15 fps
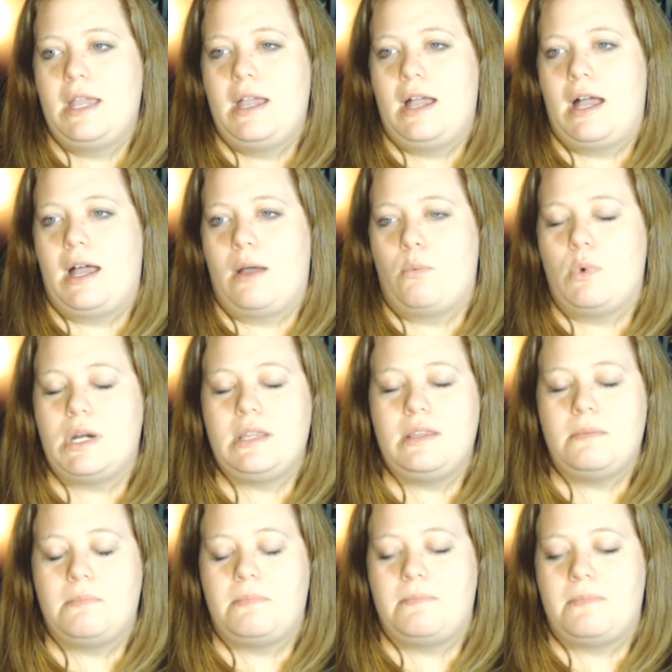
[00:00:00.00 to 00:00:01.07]
One of
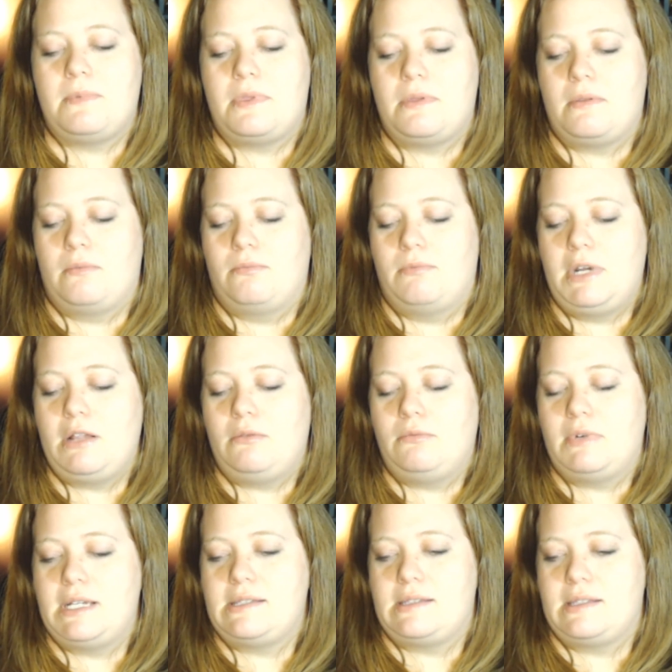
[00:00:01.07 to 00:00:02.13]
the real
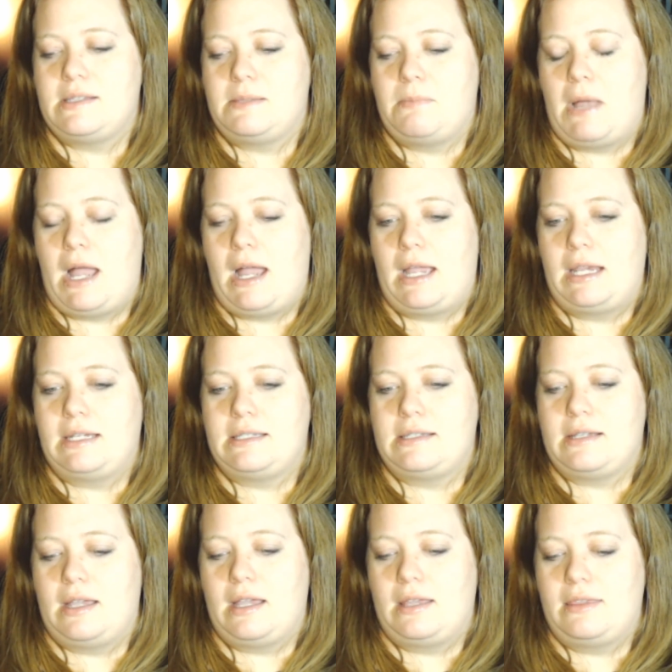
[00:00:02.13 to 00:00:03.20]
reasons
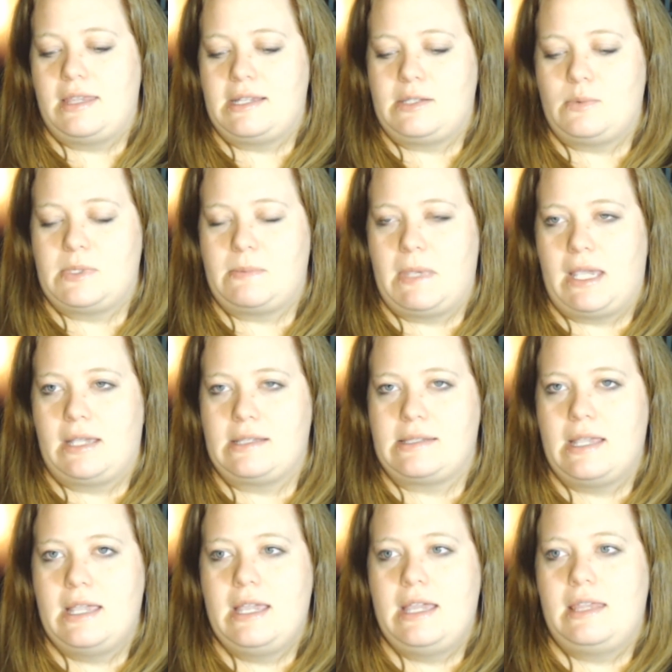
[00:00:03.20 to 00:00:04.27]
behind this was
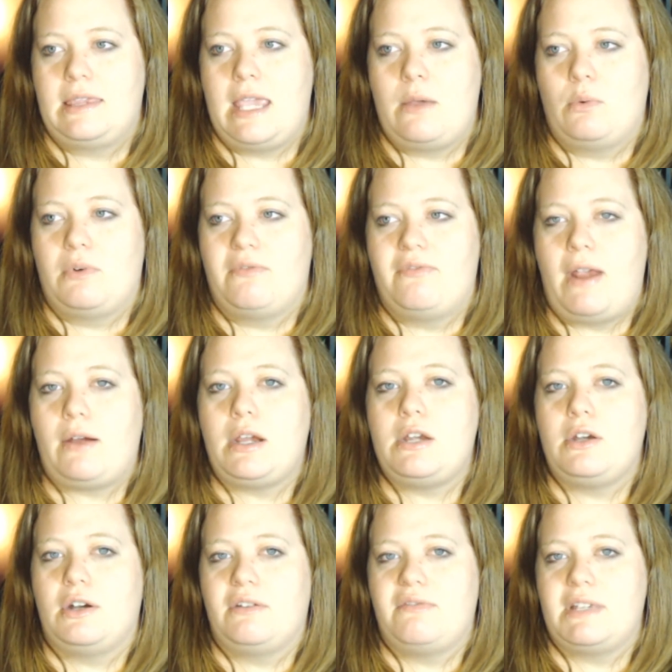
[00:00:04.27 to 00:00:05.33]
because they were very
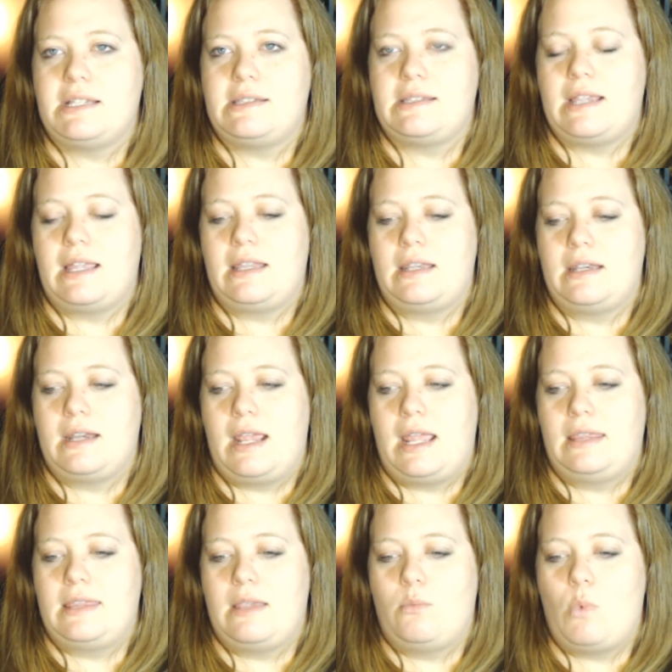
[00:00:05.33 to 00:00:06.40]
nervous and
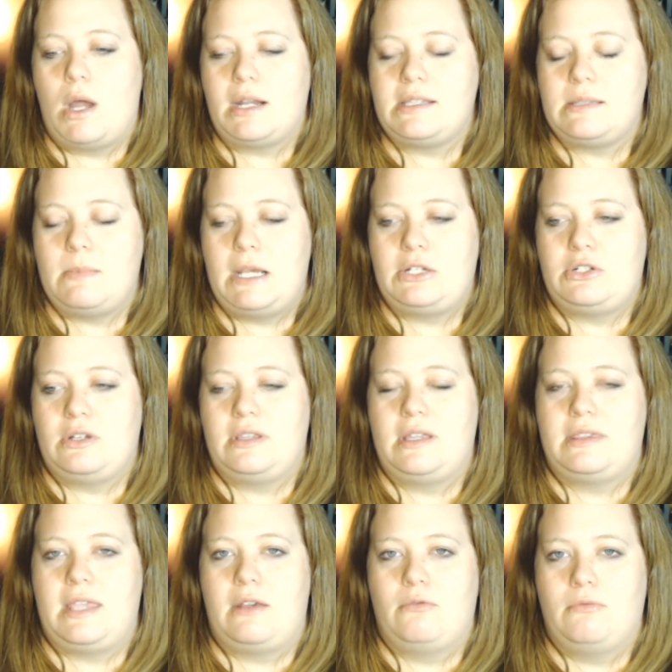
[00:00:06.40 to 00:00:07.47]
they wanted to make sure
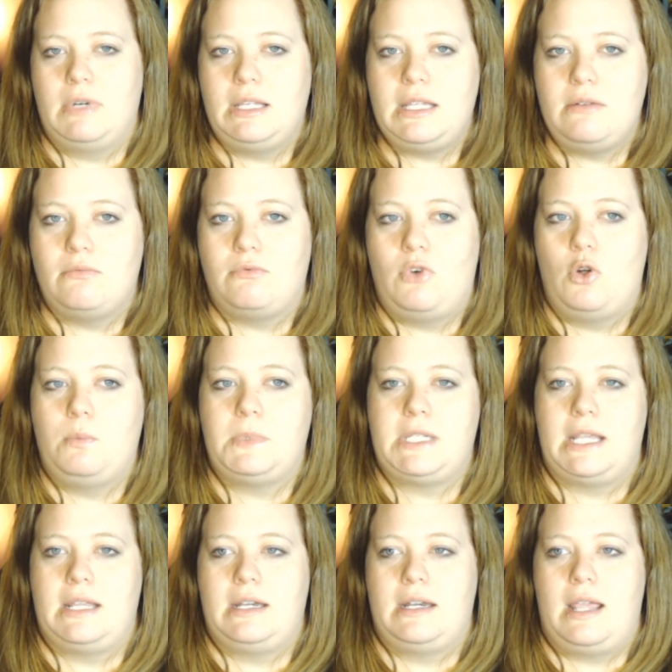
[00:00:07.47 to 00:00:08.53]
that they really roped
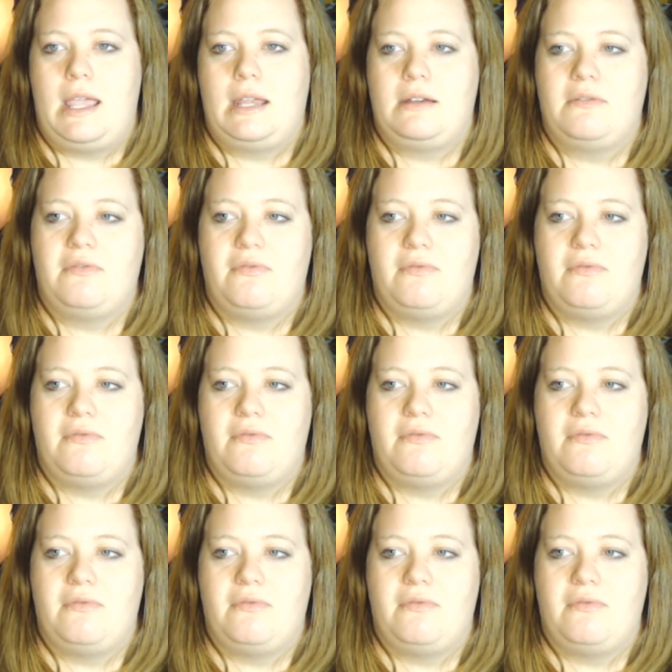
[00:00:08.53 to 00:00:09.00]
in and